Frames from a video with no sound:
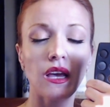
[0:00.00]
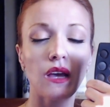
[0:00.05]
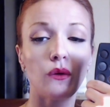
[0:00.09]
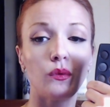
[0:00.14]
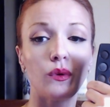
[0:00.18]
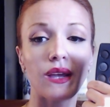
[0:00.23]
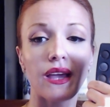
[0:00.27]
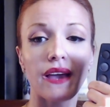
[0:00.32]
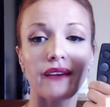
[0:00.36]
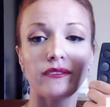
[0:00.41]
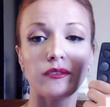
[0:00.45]

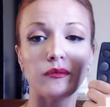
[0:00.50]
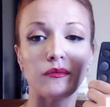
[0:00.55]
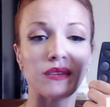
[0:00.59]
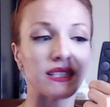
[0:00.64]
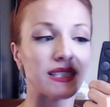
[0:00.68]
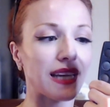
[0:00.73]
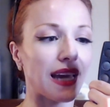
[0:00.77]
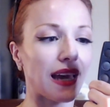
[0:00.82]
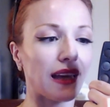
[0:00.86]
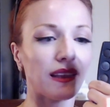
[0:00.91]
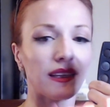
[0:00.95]
We have a
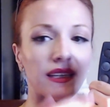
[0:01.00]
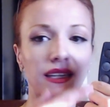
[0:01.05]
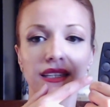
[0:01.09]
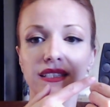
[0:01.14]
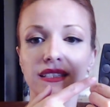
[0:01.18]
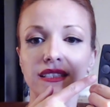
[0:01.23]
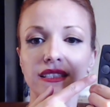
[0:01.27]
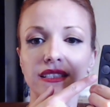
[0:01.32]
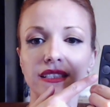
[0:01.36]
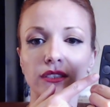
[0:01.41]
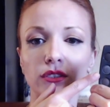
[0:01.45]
metallic
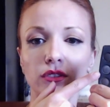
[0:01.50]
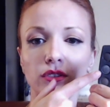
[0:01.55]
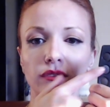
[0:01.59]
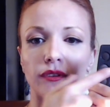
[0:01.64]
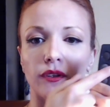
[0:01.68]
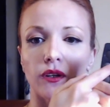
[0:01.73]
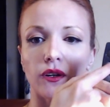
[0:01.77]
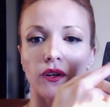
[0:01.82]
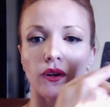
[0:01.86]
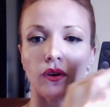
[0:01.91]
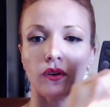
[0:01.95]

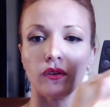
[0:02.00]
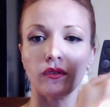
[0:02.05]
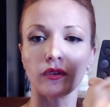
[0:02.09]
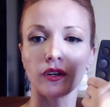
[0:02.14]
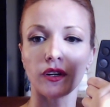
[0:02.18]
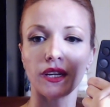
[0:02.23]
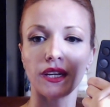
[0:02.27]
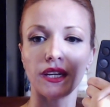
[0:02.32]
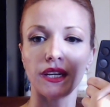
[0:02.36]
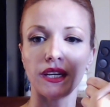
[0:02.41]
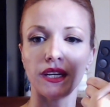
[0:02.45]
silver over
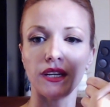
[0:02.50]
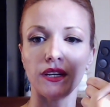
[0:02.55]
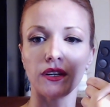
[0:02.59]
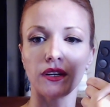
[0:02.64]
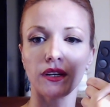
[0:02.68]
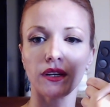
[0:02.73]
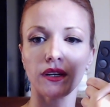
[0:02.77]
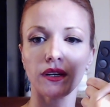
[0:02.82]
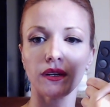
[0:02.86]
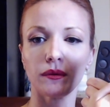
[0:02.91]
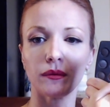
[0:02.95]
here,